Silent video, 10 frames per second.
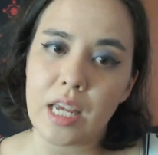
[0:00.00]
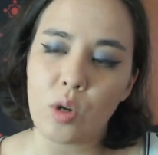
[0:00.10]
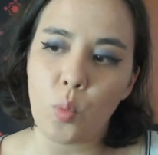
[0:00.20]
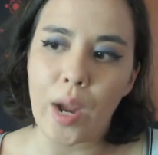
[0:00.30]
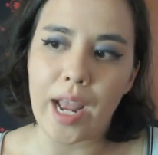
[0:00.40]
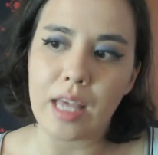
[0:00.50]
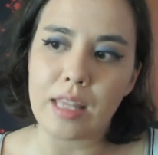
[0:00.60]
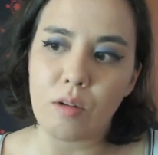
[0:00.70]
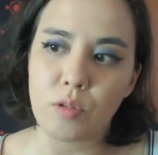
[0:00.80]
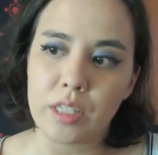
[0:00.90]
in a way
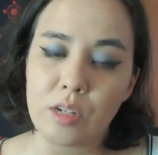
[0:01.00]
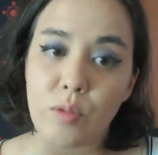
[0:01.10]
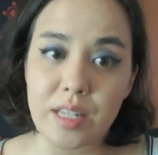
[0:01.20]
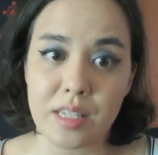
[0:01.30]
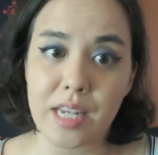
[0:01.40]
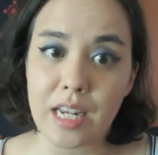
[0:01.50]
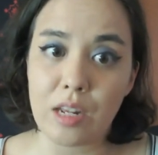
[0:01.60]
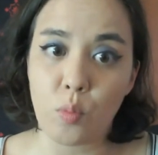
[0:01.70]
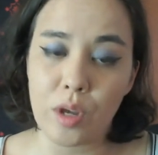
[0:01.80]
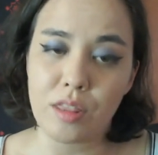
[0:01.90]
that really
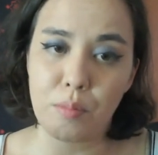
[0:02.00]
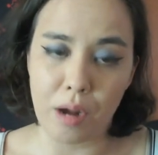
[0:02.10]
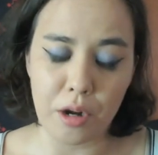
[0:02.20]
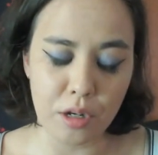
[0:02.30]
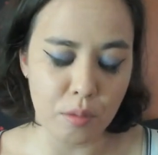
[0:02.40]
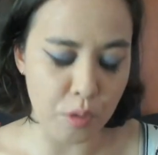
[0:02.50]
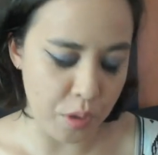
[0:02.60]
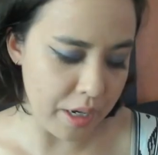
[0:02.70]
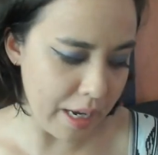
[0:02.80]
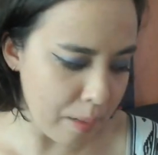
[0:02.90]
resonated with the broader
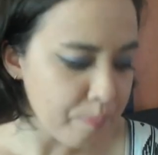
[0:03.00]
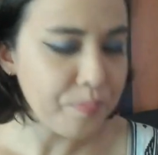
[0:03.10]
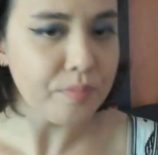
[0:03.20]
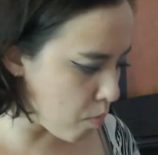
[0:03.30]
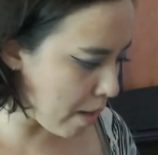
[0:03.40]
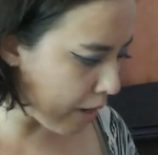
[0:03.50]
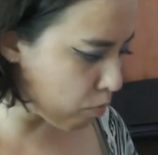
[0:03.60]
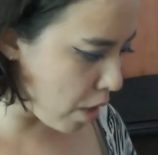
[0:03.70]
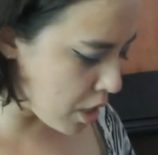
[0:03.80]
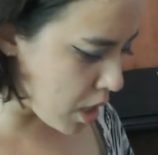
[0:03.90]
community. My
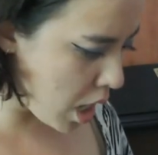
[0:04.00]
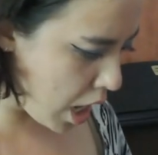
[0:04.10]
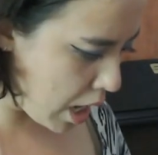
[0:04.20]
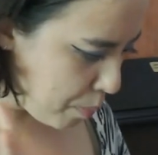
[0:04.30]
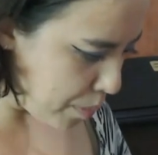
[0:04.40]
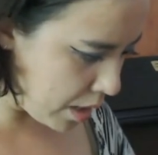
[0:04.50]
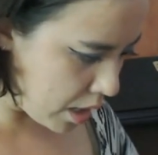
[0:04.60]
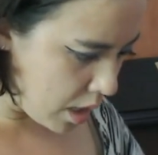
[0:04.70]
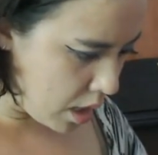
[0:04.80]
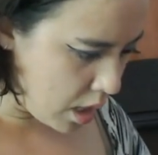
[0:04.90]
runner up
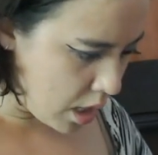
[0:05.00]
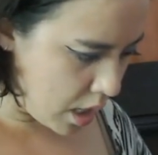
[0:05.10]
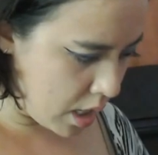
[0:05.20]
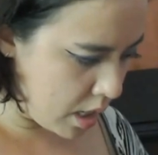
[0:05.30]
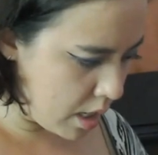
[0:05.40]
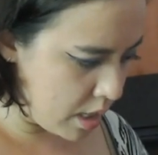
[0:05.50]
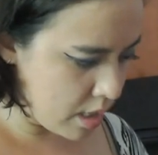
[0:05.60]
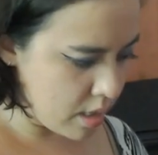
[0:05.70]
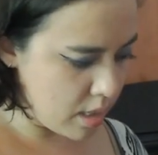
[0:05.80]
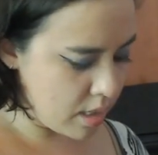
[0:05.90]

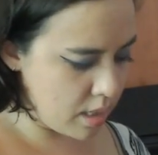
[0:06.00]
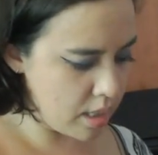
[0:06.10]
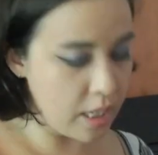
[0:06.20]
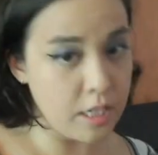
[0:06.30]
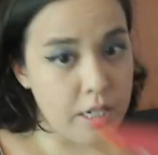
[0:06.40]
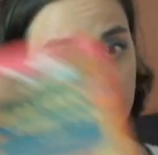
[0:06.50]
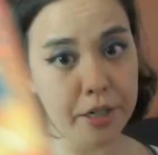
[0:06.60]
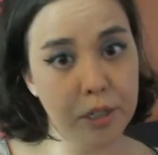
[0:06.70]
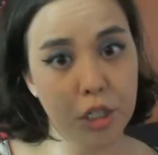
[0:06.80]
is Interior